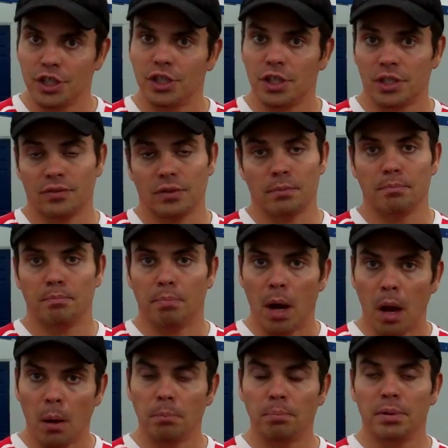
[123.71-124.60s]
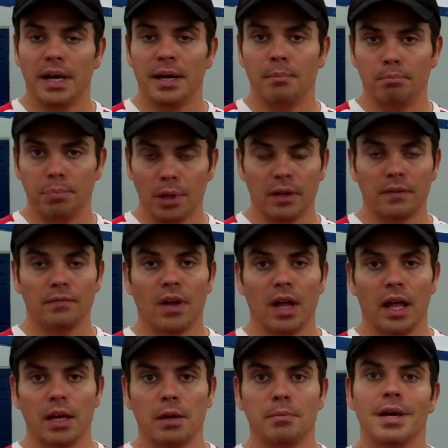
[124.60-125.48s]
just from pump and blood
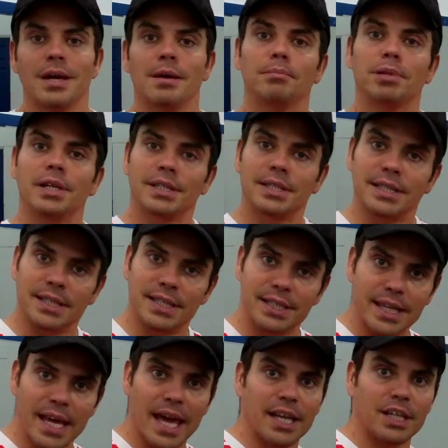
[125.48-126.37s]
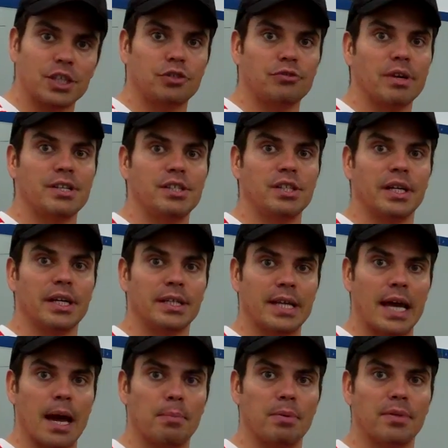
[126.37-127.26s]
volume, plus the static stretching on
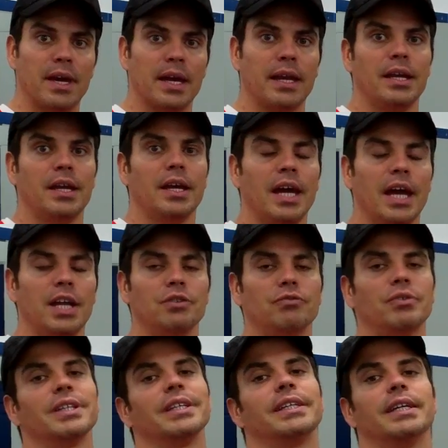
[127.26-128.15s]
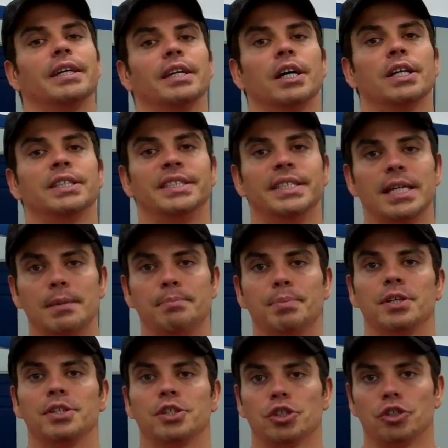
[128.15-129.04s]
top of that, and you really get a deep
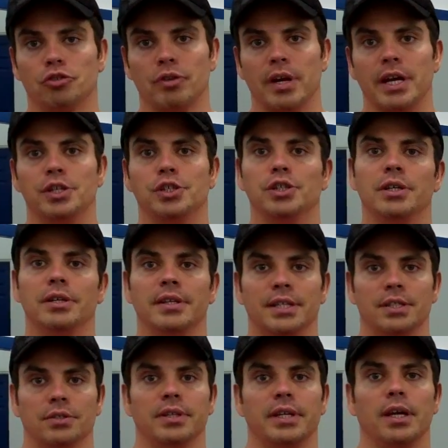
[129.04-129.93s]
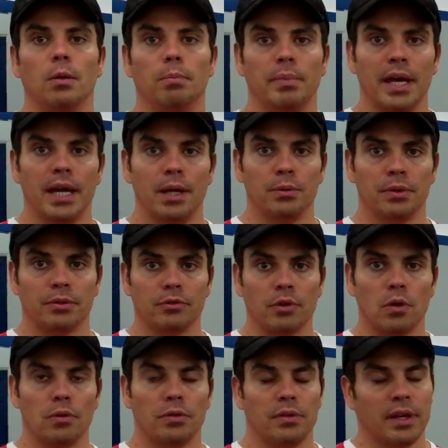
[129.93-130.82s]
stretch that's going to help aid with
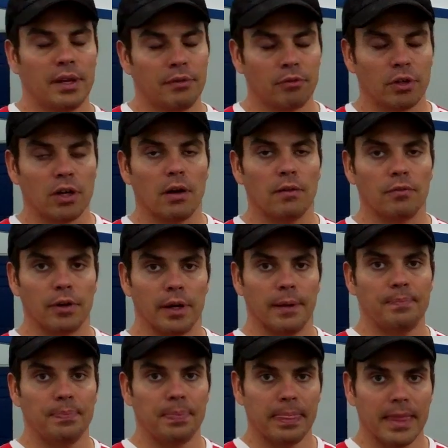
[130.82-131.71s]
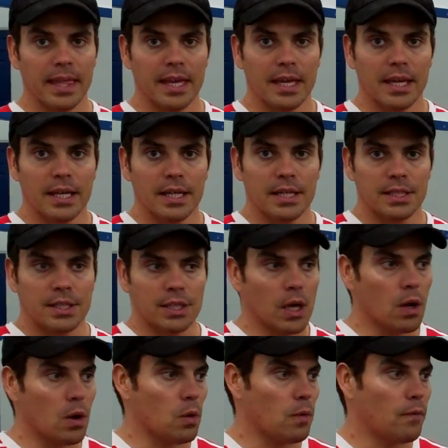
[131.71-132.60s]
growth and recovery.
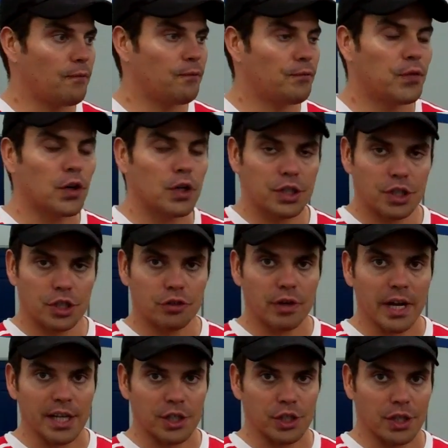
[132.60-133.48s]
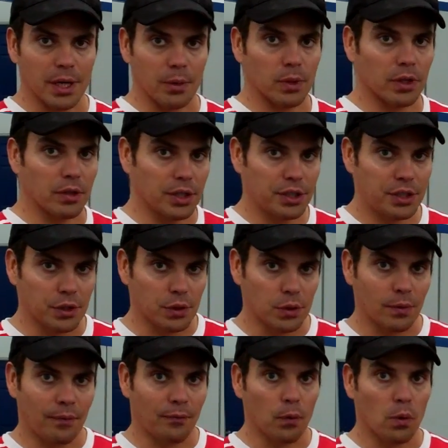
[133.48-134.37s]
So, first stretch that we're going to
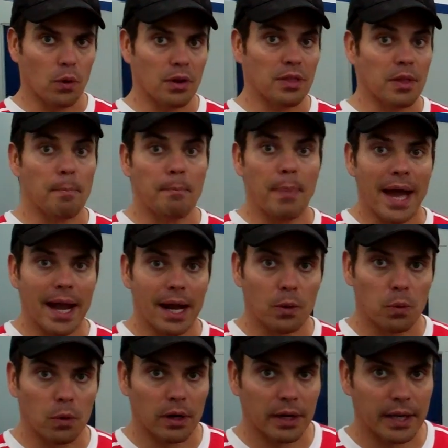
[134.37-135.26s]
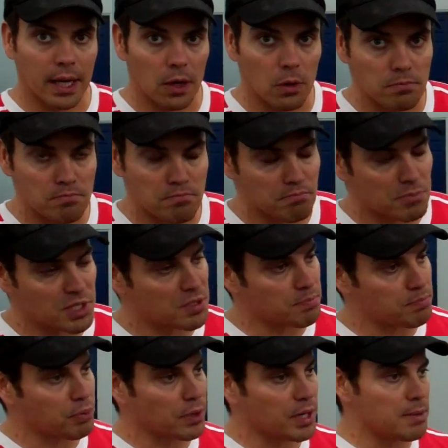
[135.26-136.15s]
do for the back workout, it's
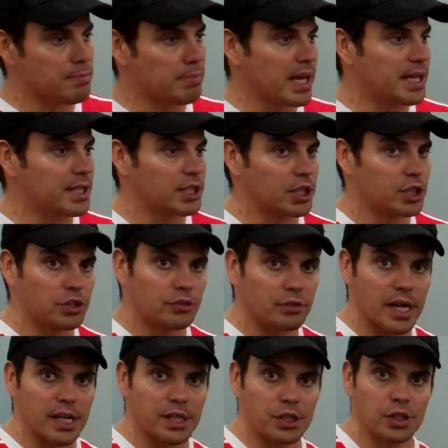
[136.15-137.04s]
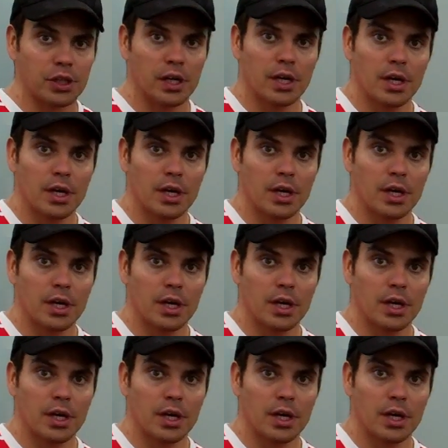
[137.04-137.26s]
a pretty basic stretch,